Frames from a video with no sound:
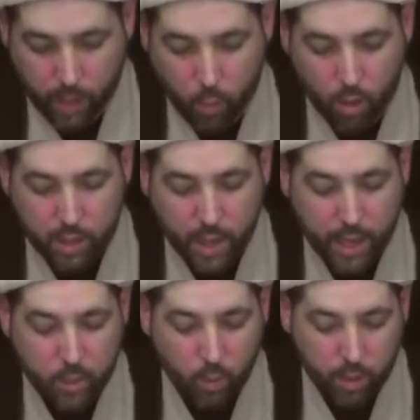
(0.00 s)
he once
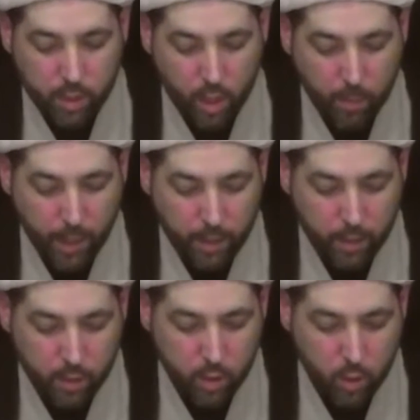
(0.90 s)
asked one of his
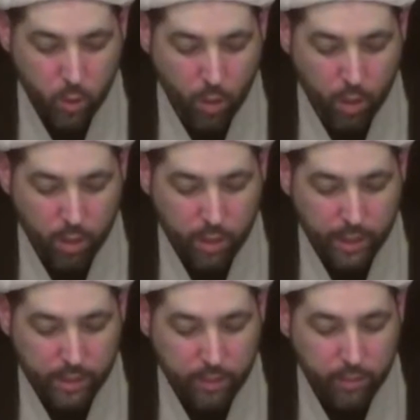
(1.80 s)
companions, do you all
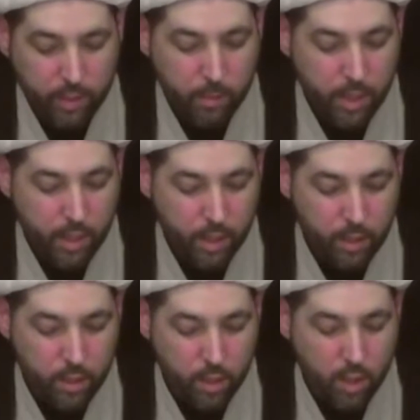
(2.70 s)
collectively meet
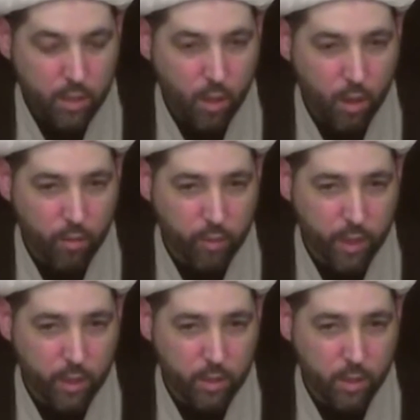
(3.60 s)
and discuss our
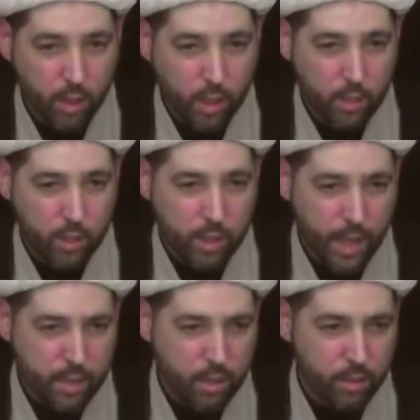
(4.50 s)
affairs? So he's
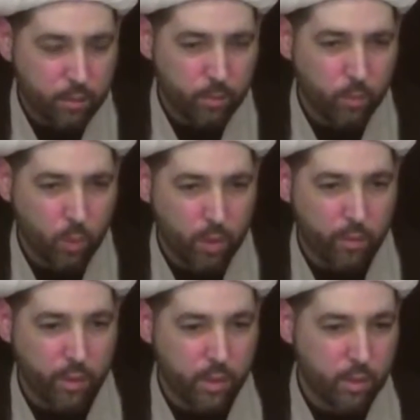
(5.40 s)
asking one
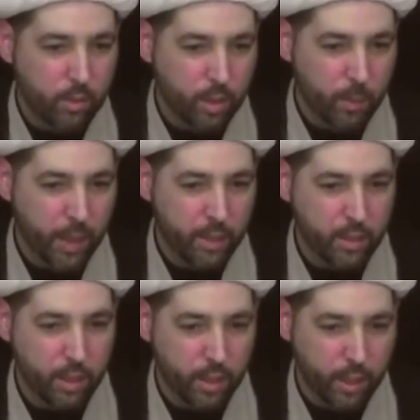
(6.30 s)
of his
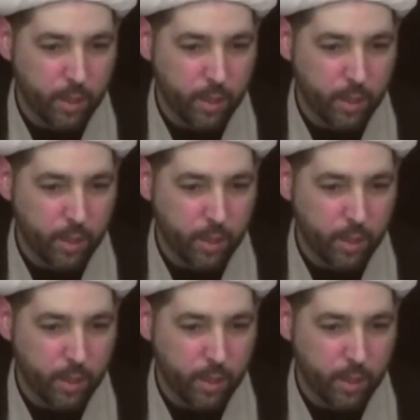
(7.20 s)
companions that